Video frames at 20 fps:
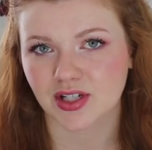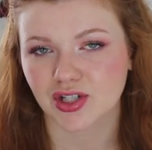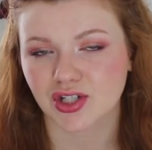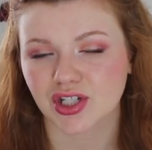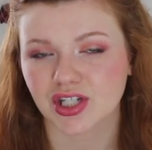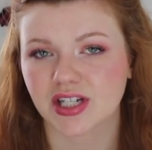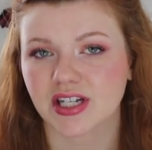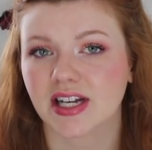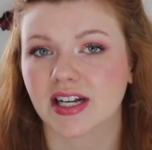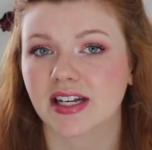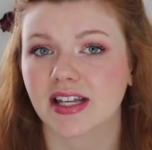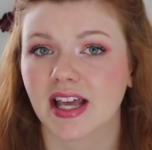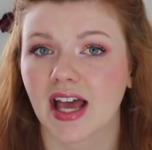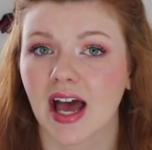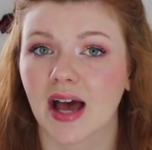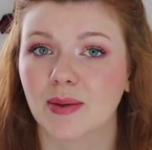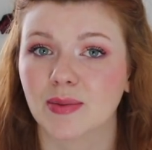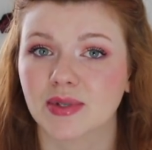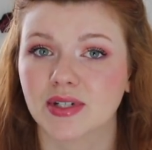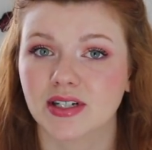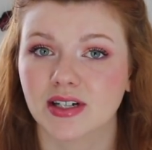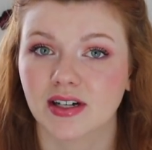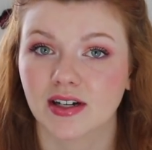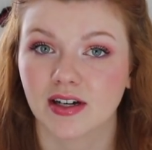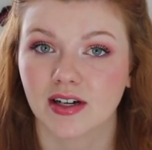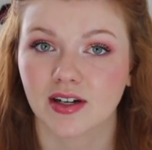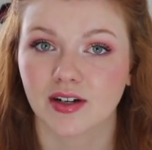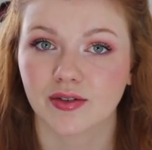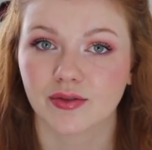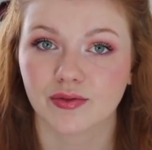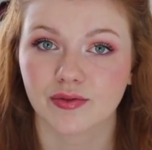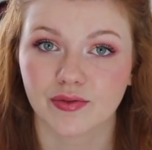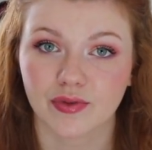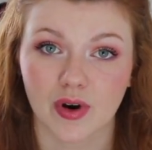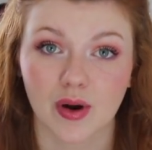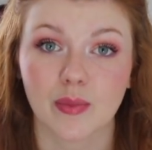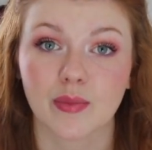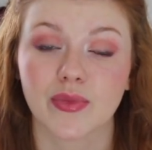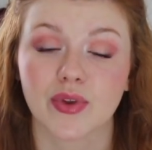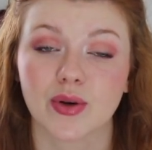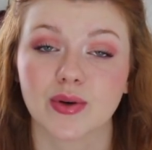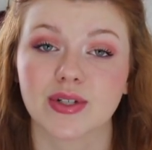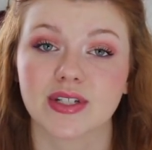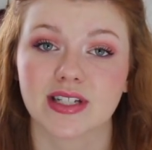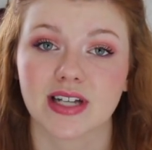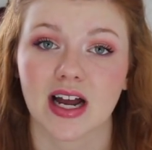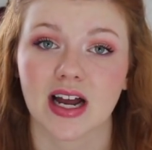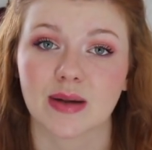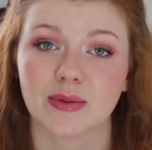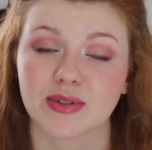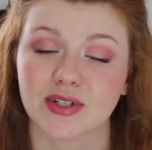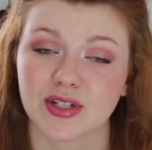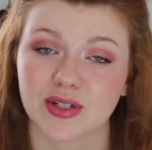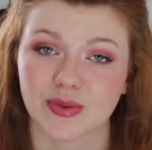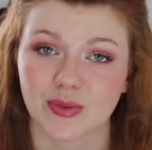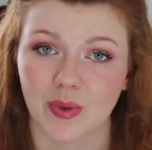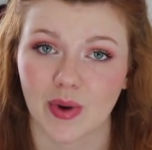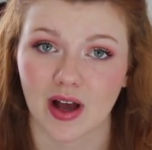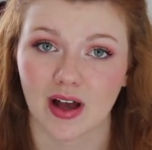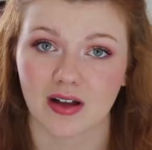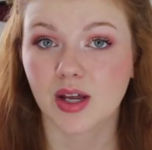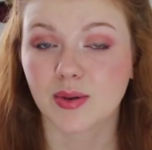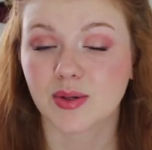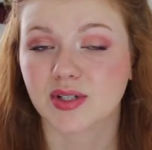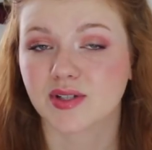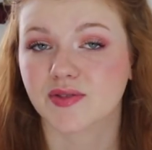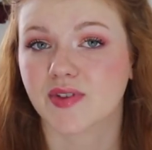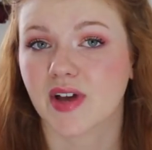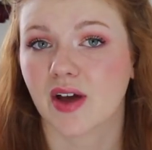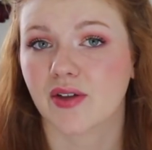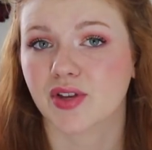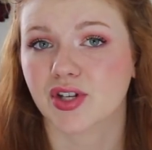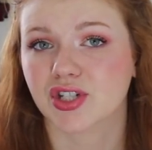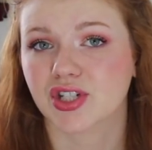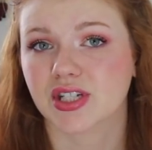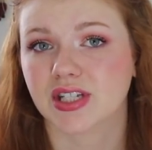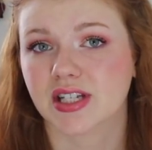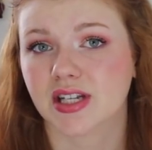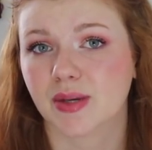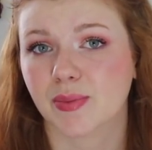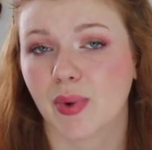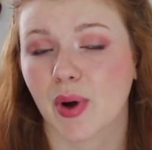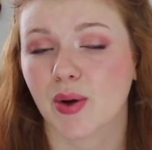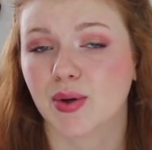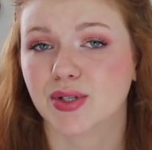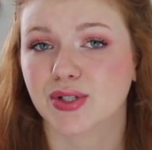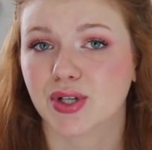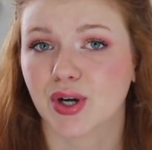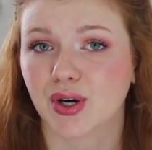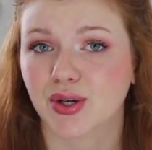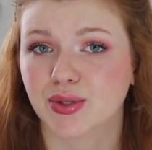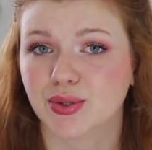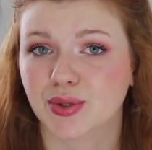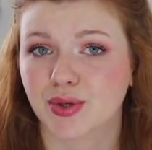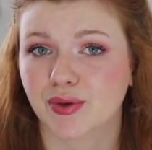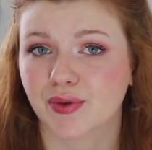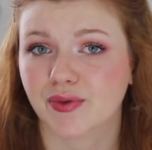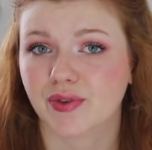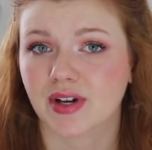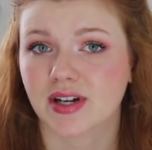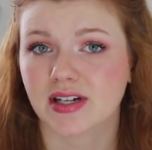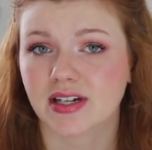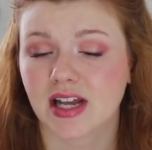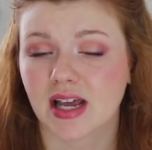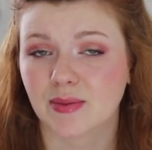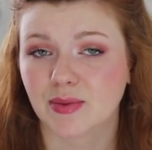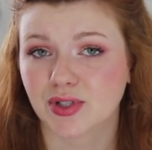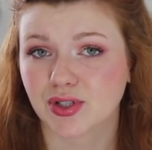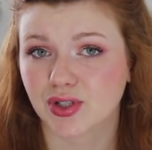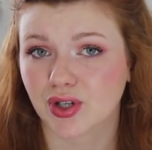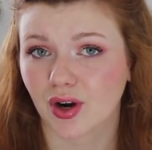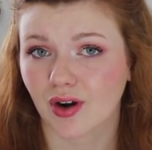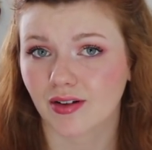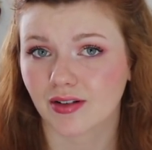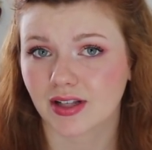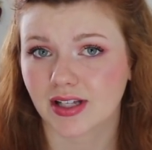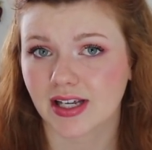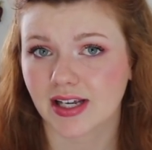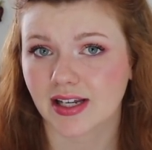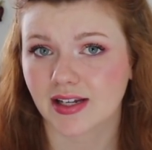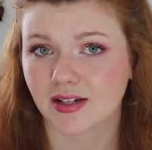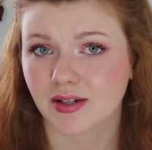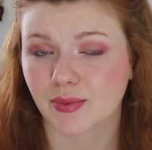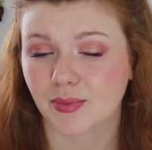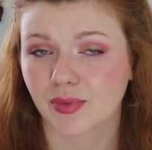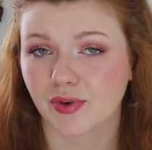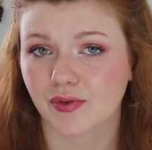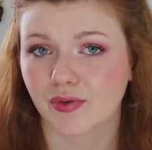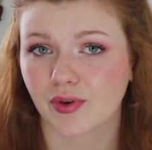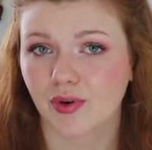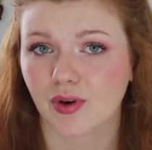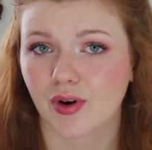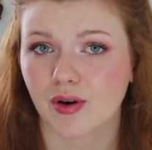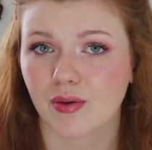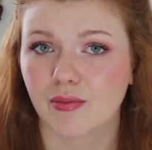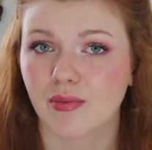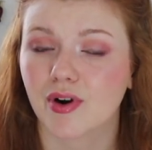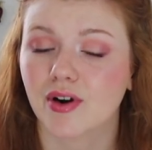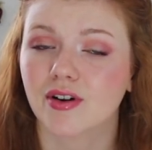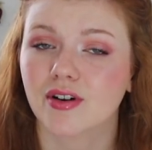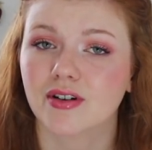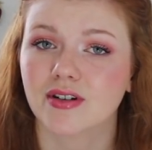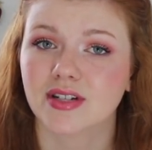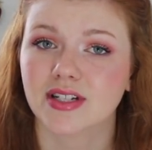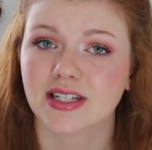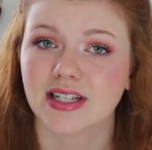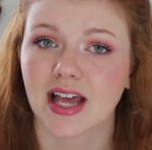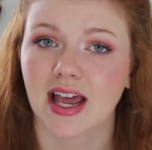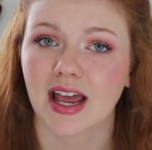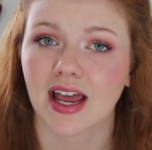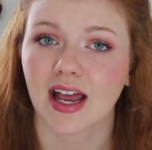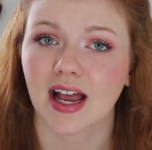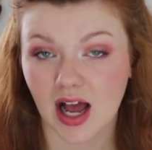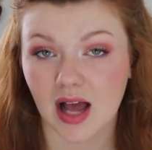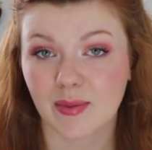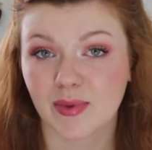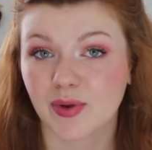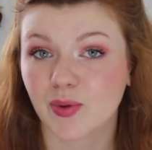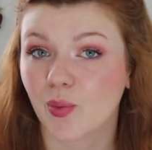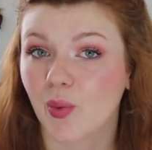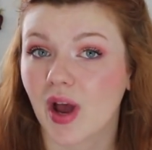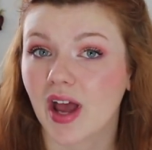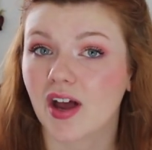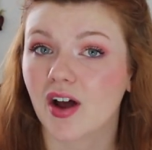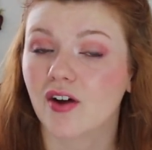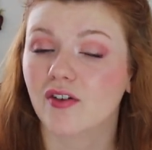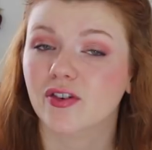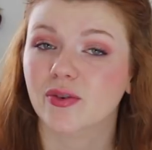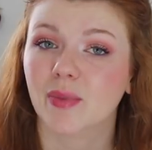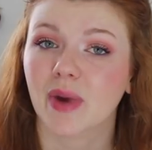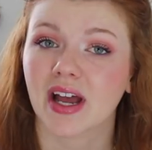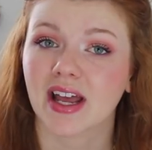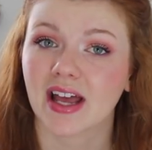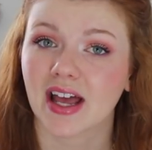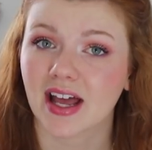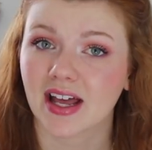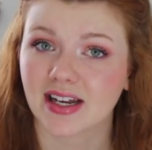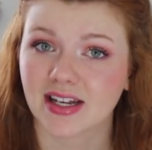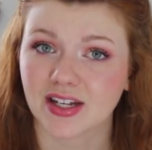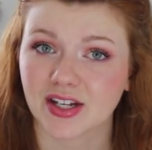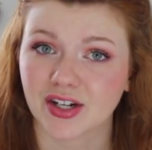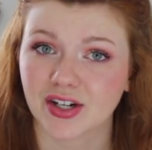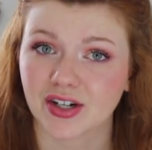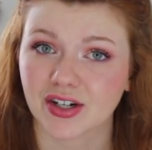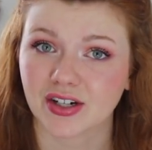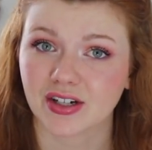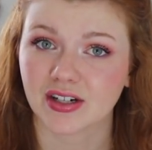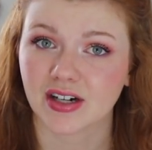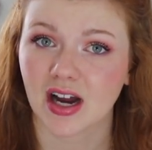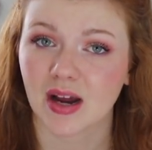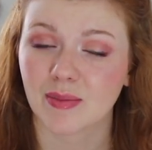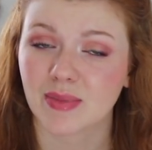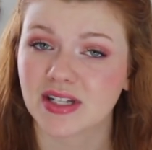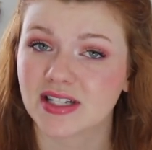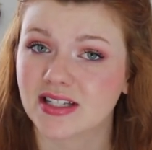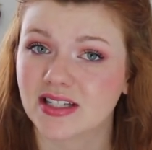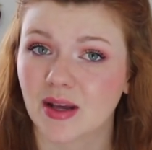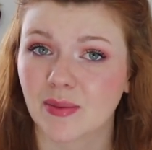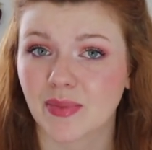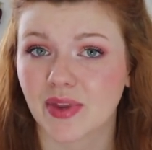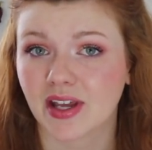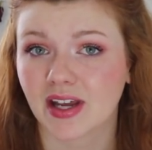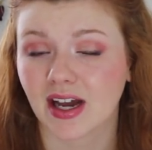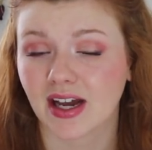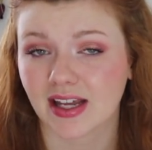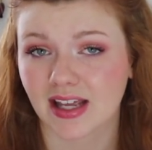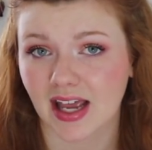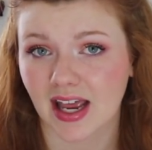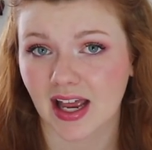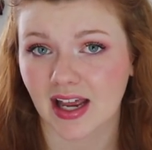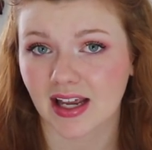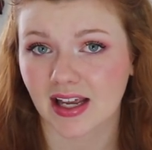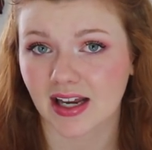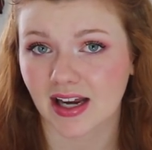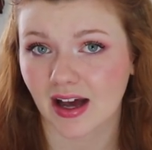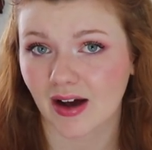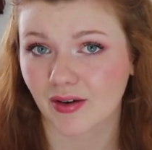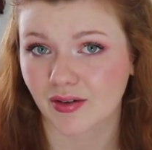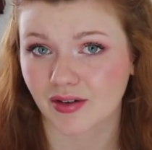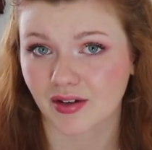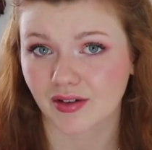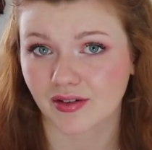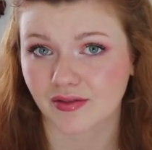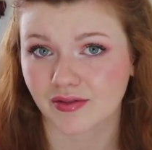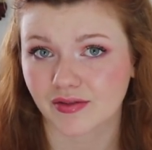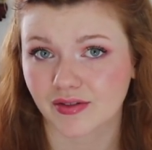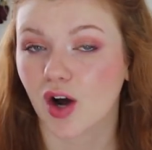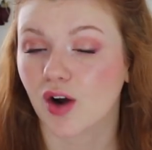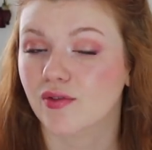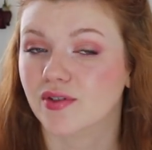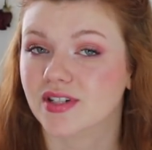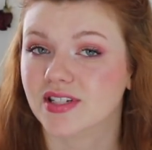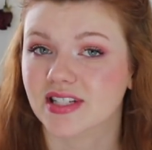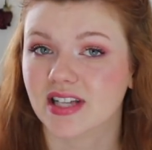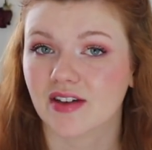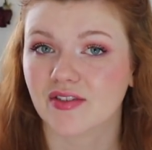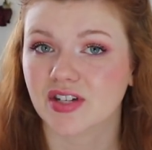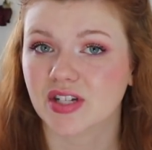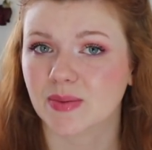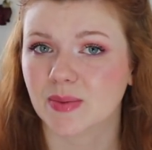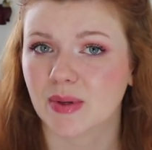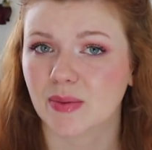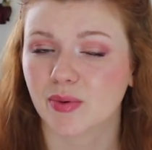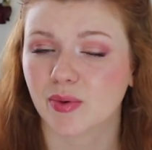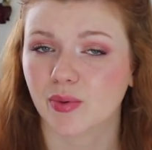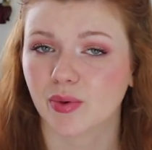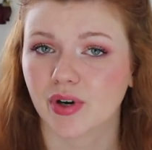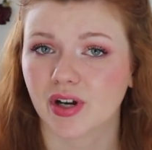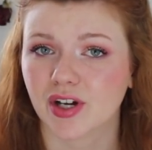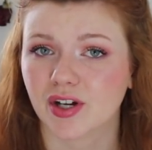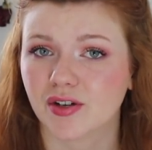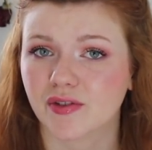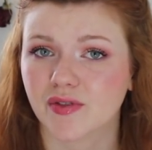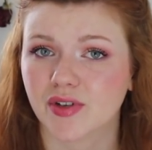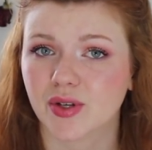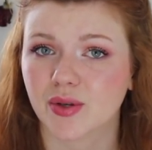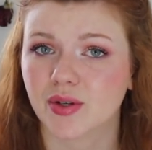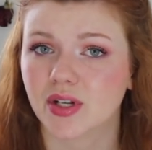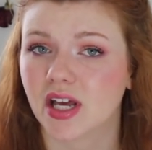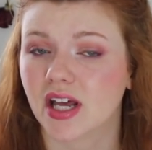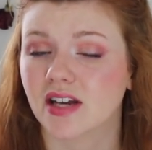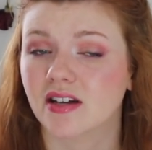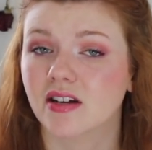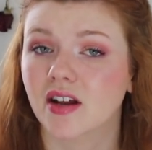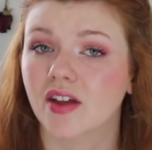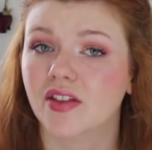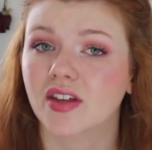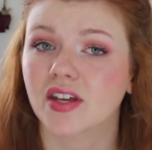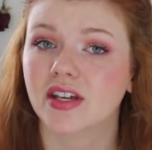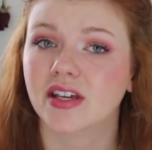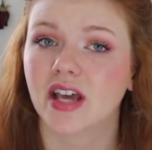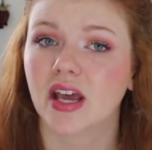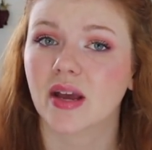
that she had kept from those times as well. It was found that she sent a postcard to a friend named Darlene before her murder saying, I'm in way over my head here. I'm in something I can't get out of. Over 70 people were interviewed and nothing